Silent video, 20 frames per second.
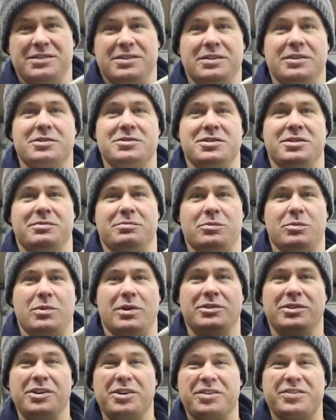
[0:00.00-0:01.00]
there's a
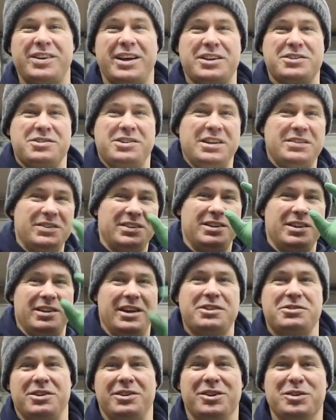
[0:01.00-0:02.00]
little section of it that
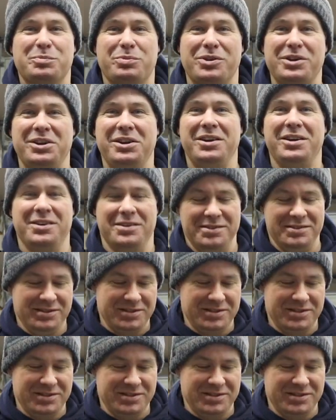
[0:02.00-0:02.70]
actually looks pretty good.